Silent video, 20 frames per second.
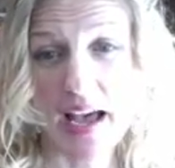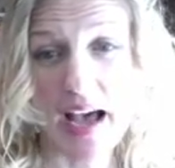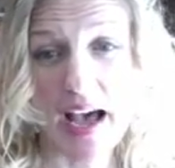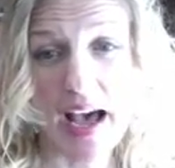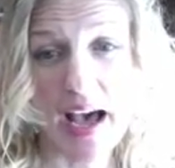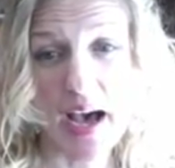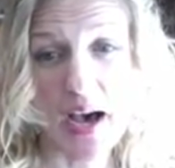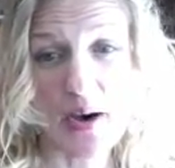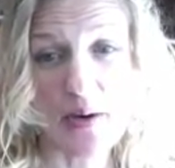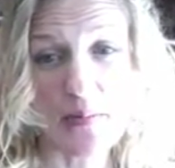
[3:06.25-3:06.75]

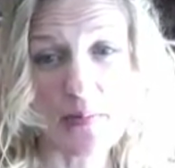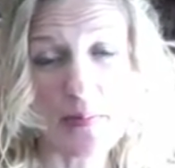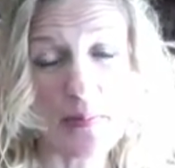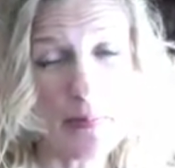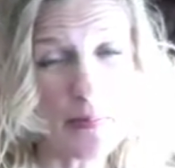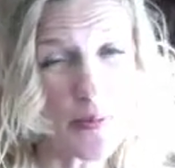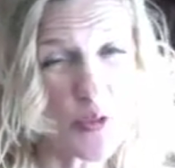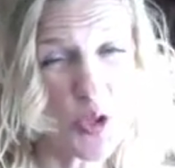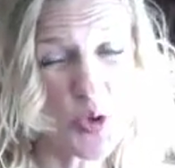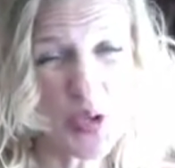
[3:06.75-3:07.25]

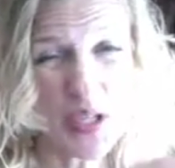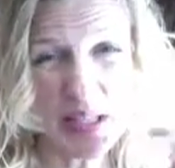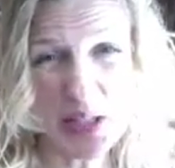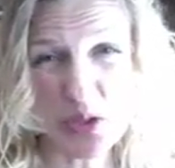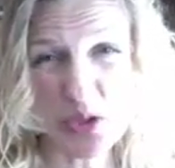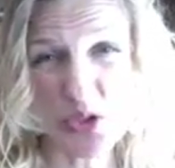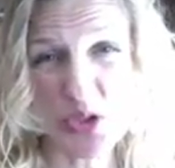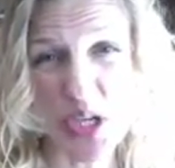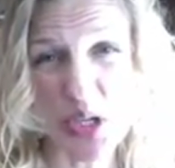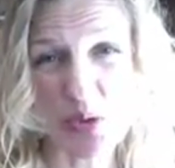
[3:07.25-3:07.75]
You get the
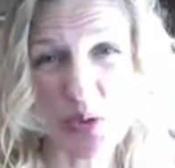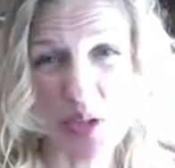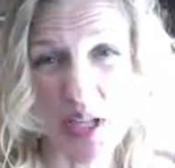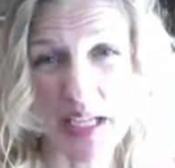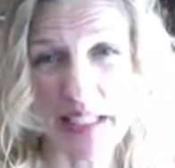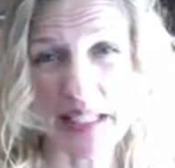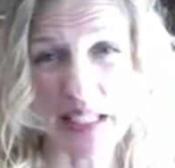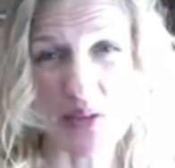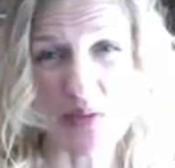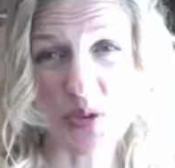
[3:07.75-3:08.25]
general
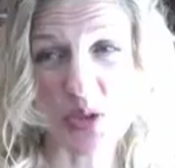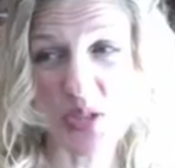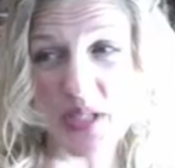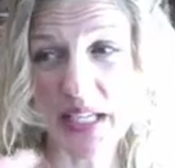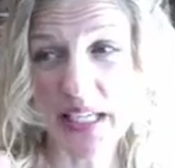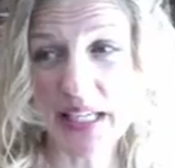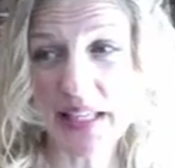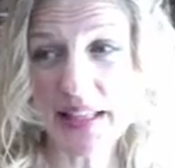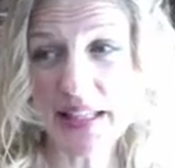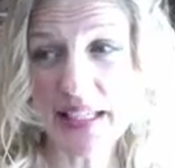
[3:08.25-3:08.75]
idea. If there's
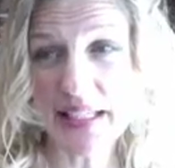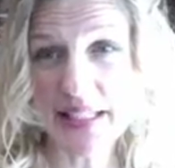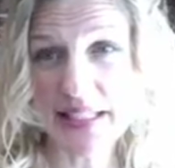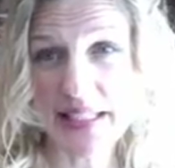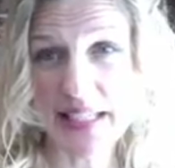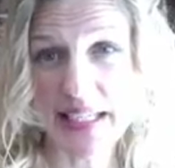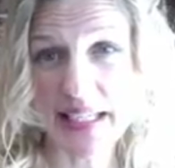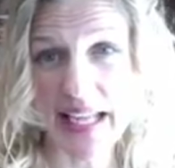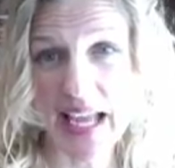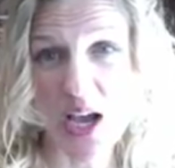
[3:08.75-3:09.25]
anything
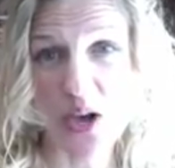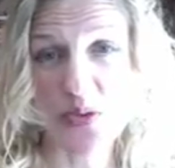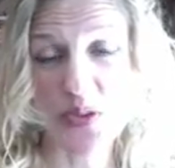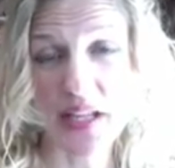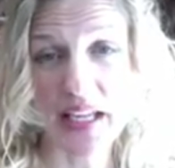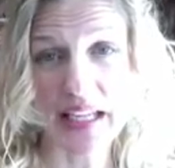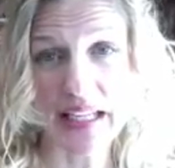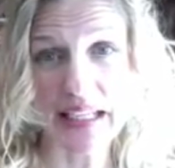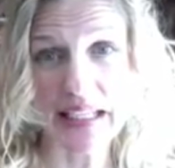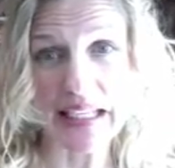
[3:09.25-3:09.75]
sitting out
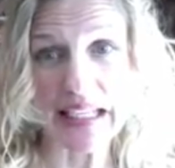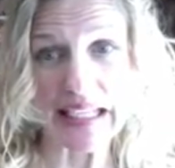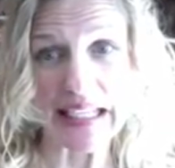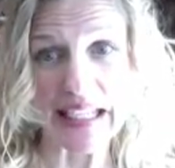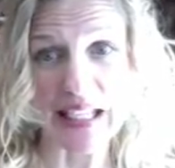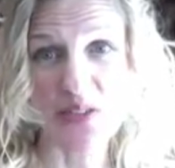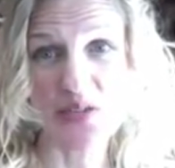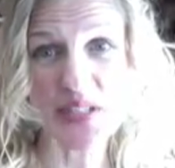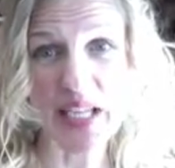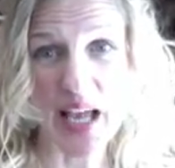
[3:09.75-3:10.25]
that
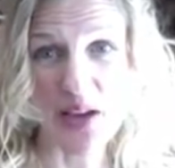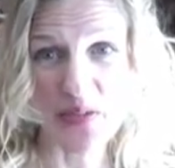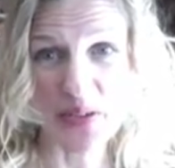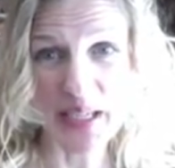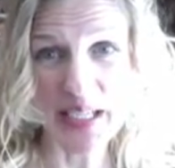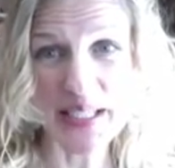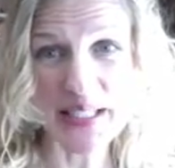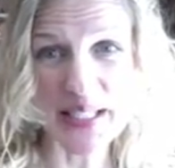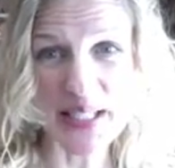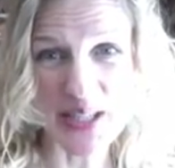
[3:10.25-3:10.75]
gives
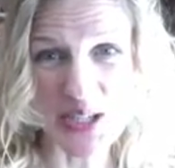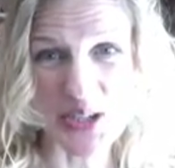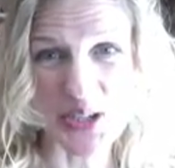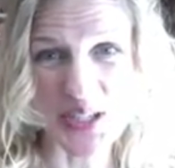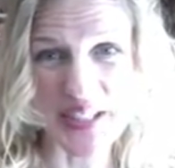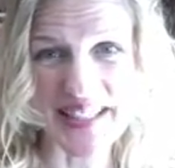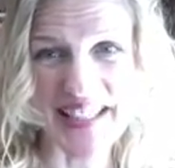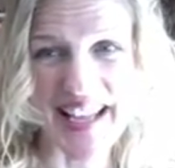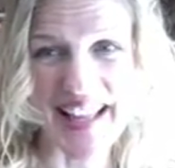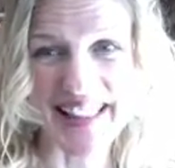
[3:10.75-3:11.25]
evidence that there
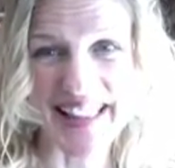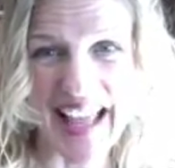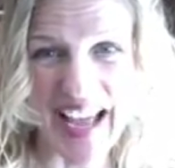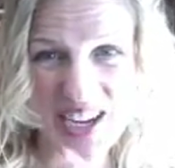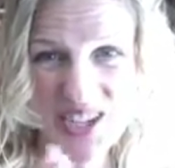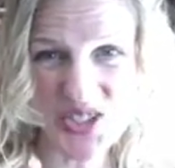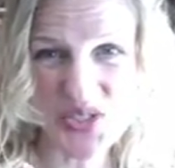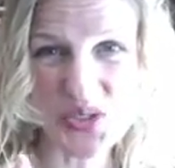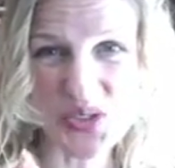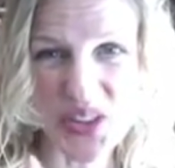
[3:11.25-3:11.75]
is
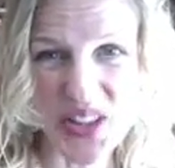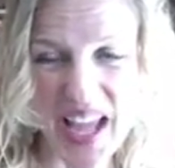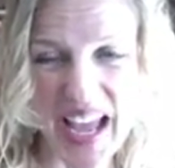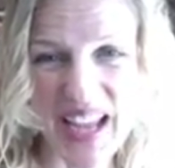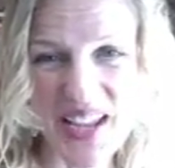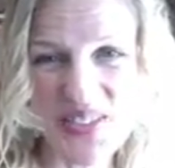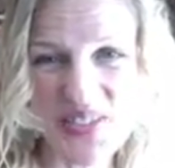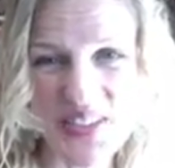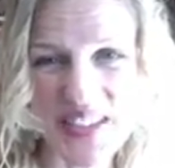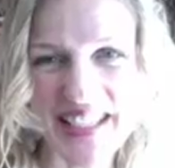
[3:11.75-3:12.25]
actual
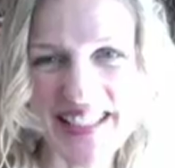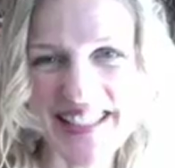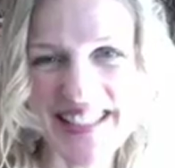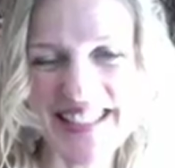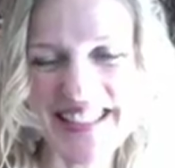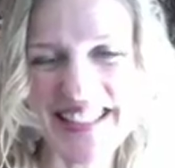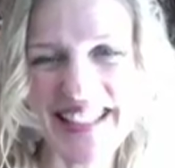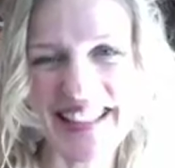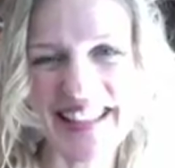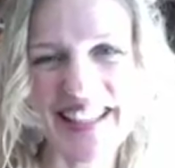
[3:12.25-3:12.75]
life
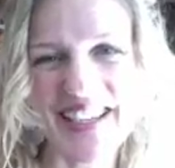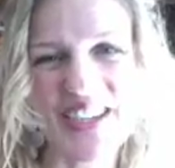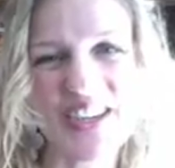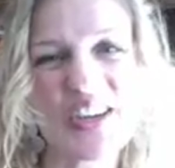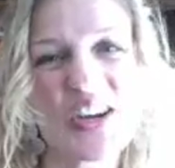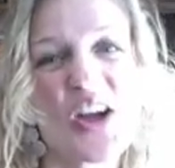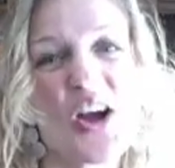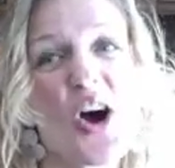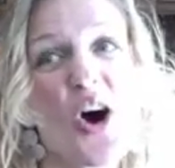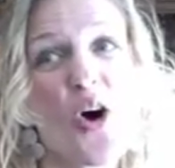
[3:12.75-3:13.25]
existing
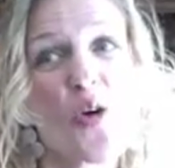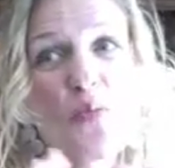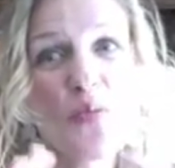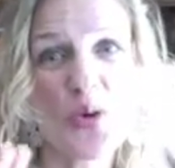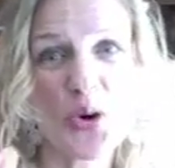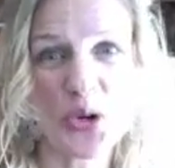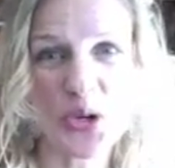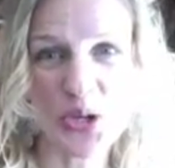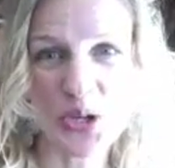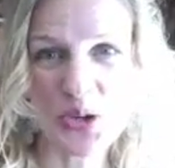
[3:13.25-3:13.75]
there,
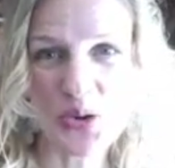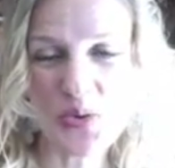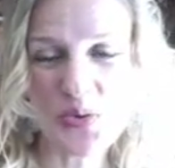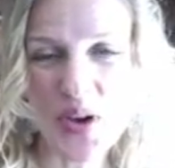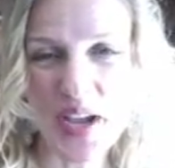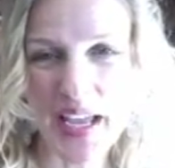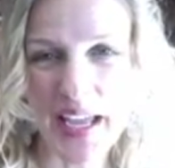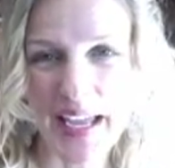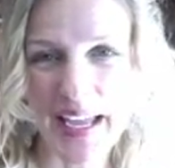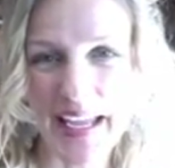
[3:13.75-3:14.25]
put it
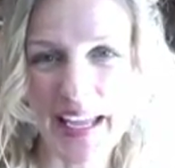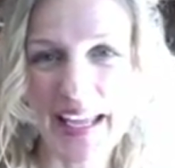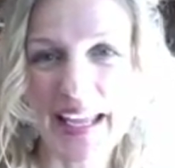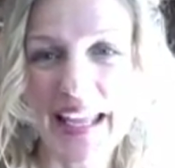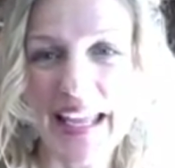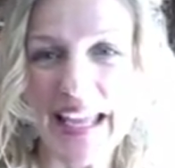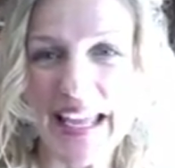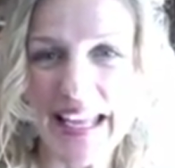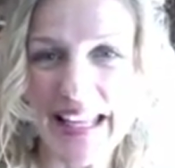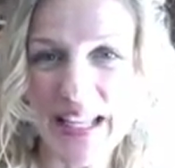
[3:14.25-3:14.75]
away
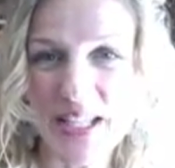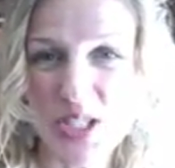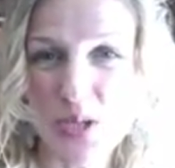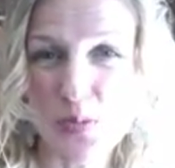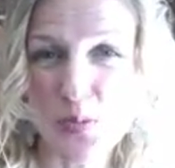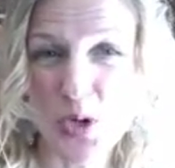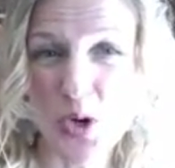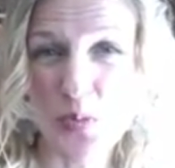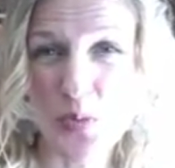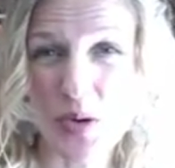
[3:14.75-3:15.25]
in its
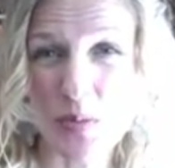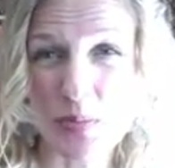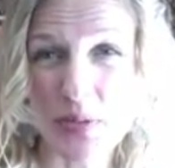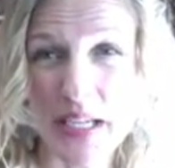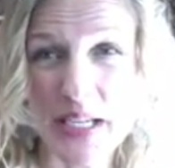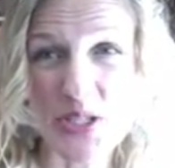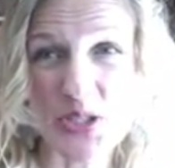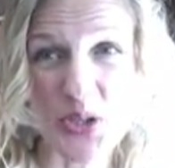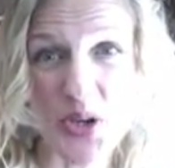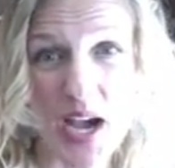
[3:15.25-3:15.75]
appropriate
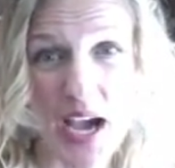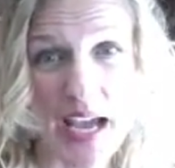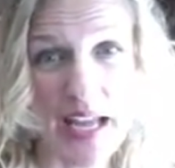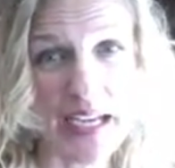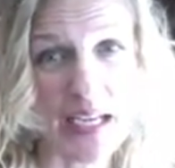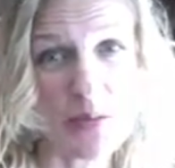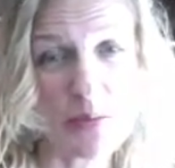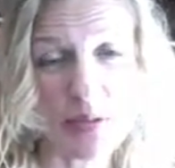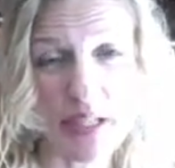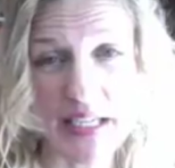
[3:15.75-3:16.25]
place or
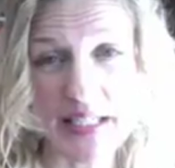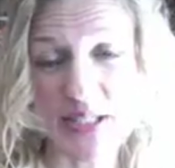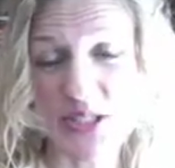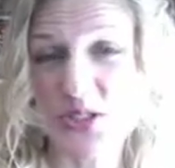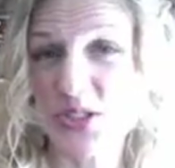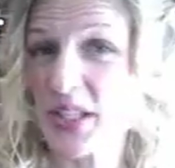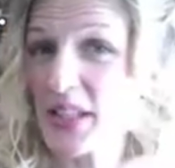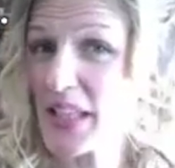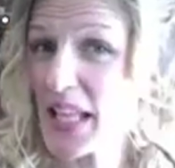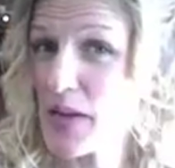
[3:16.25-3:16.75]
hide it in
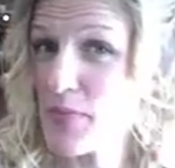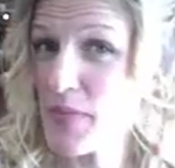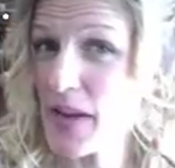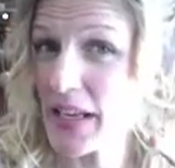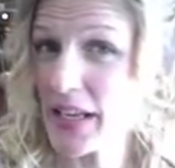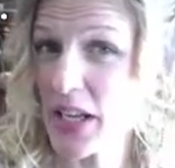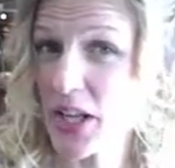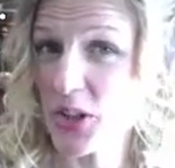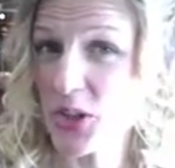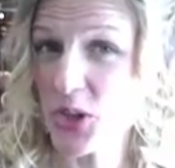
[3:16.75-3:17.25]
places that they may
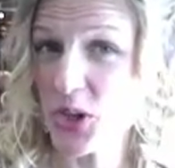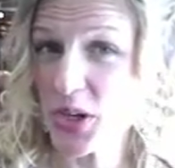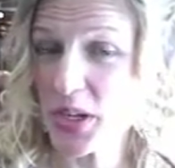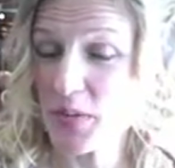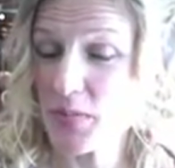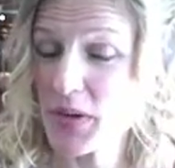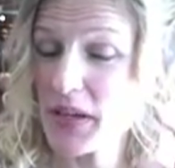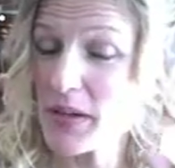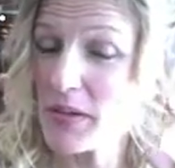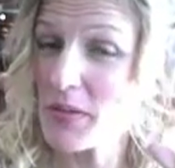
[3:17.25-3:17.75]
not look.
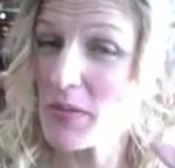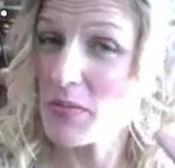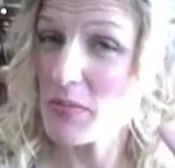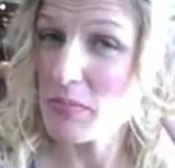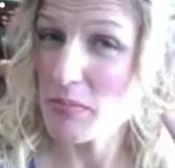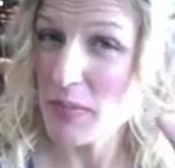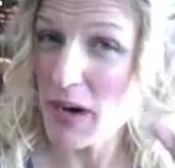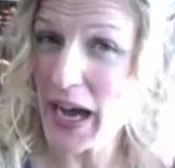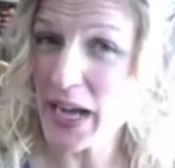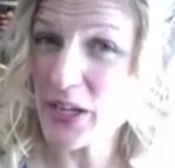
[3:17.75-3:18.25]
But
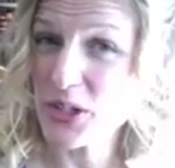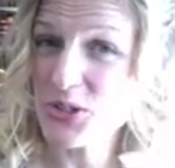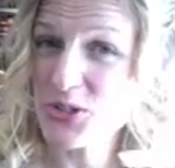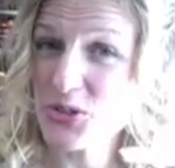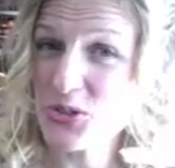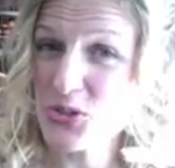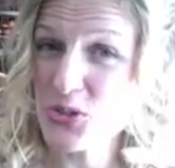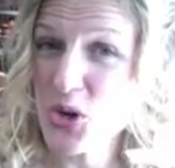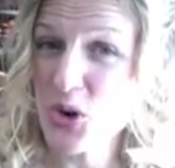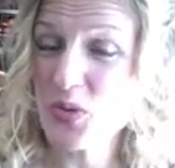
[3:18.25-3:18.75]
buyers
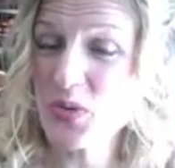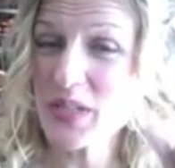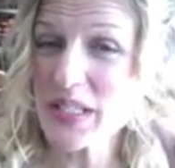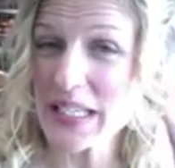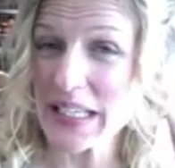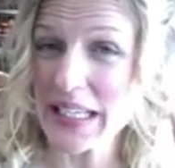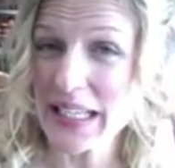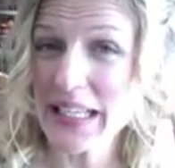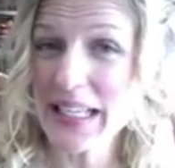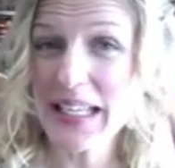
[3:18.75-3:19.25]
are
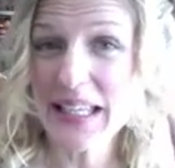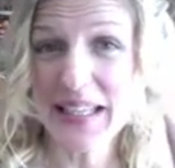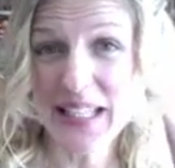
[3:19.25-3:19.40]
nosy.